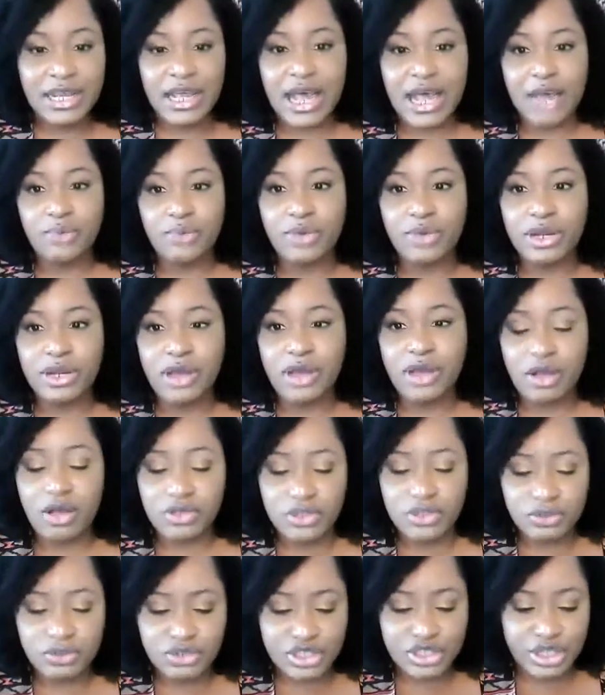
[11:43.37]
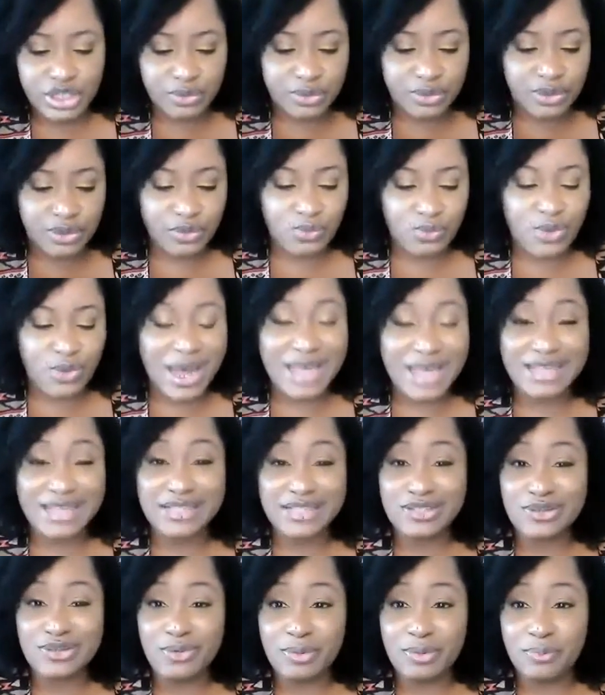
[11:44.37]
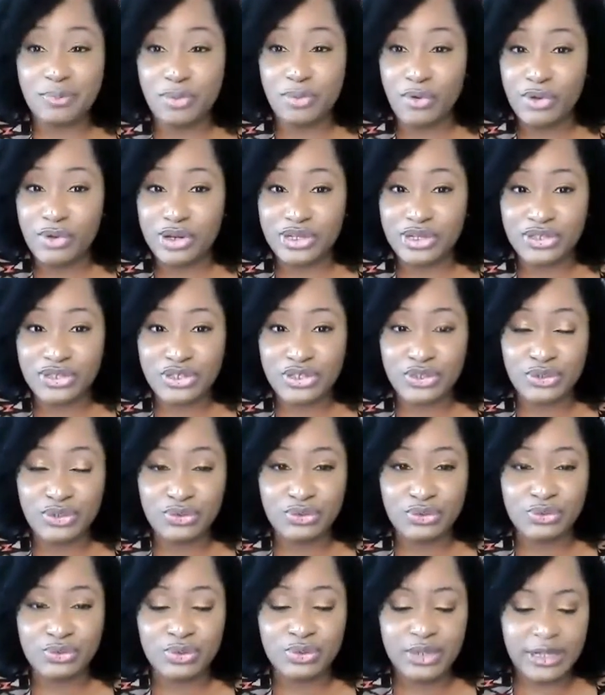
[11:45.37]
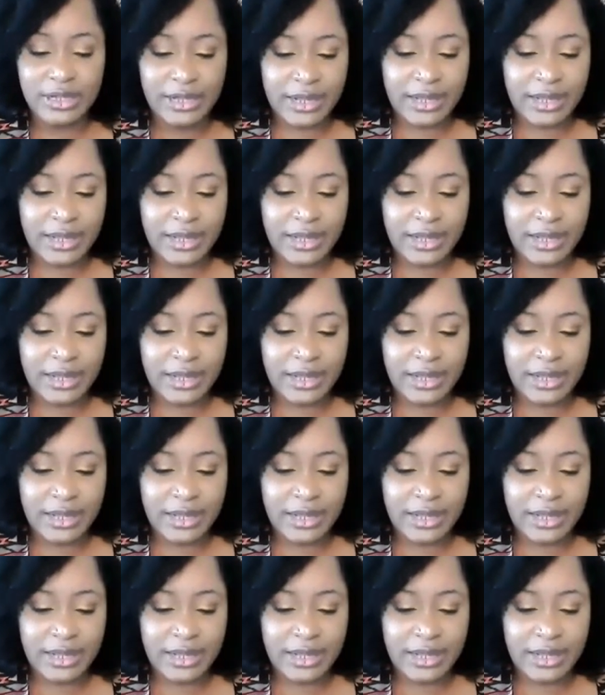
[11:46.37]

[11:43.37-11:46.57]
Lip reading: I want to also share with you why it's so important to